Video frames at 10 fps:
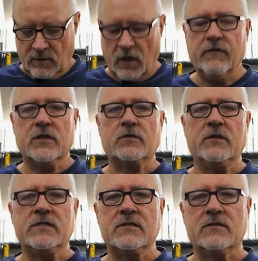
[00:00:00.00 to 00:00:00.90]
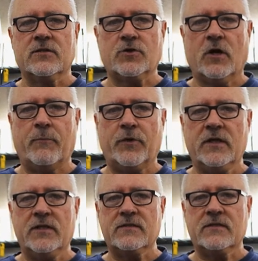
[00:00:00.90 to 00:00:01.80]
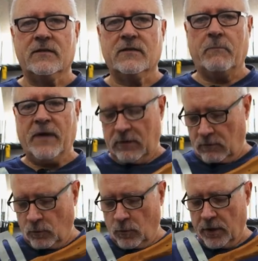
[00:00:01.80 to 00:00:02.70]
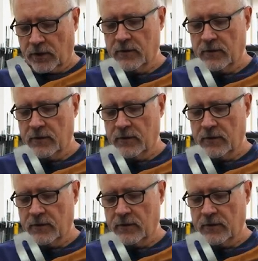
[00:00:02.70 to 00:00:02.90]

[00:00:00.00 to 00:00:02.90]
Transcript: Obvious reasons, the sharper it is, the better it'll work.